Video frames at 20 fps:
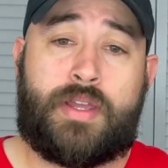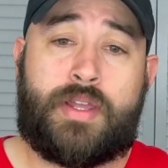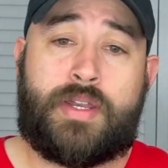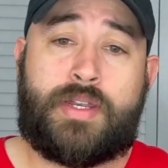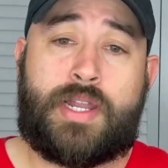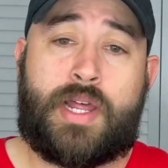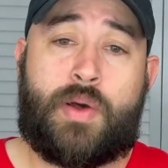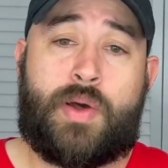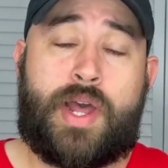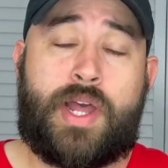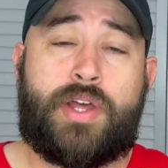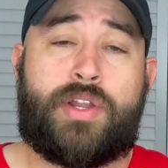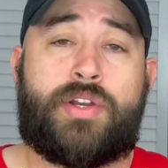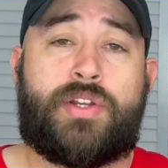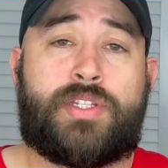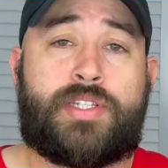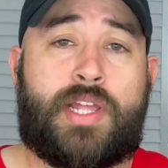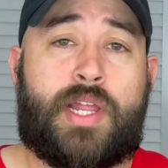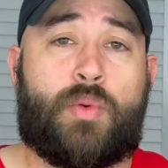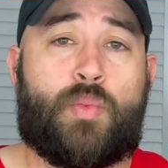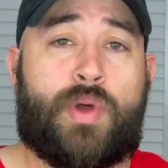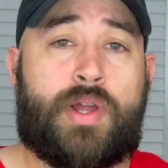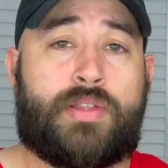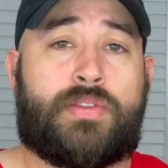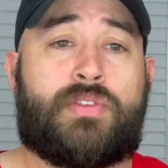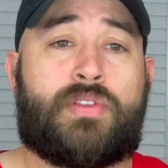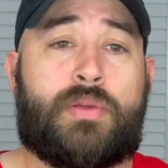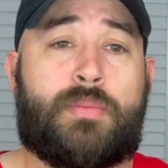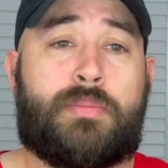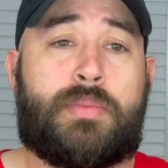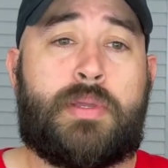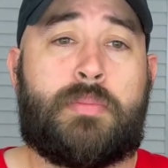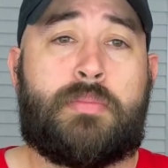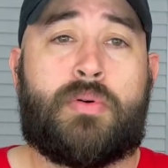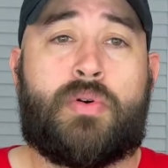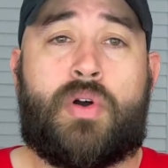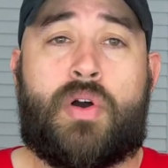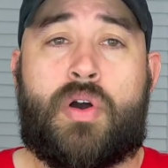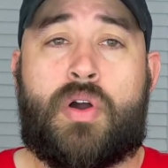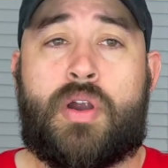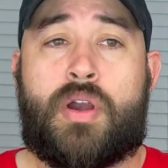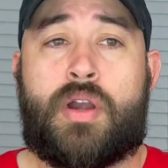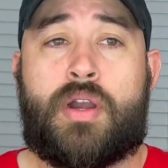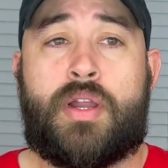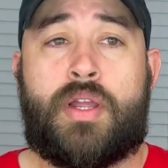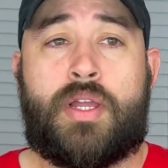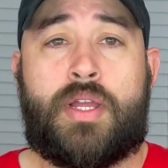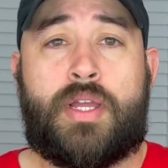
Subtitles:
Now, I understand why some people are